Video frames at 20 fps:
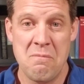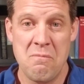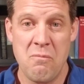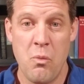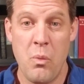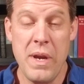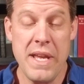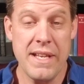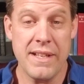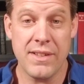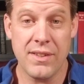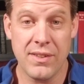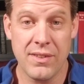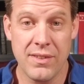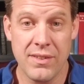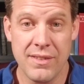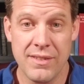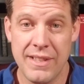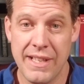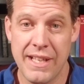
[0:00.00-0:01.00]

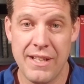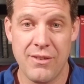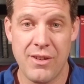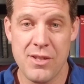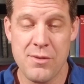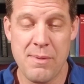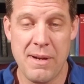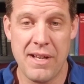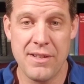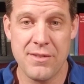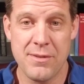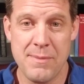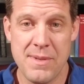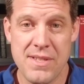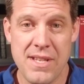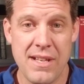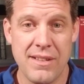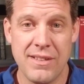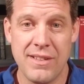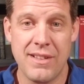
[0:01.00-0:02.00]
weeks to get a response from the
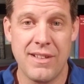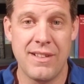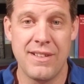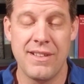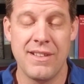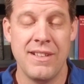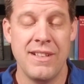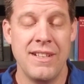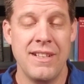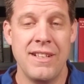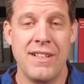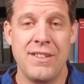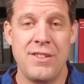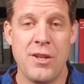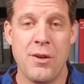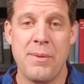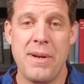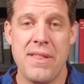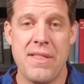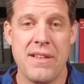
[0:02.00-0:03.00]
seller, and
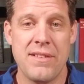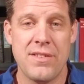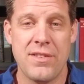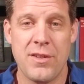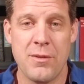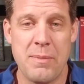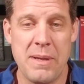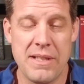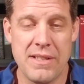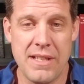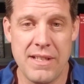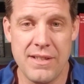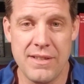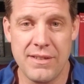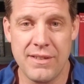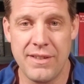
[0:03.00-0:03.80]
nobody thinks it's a big deal.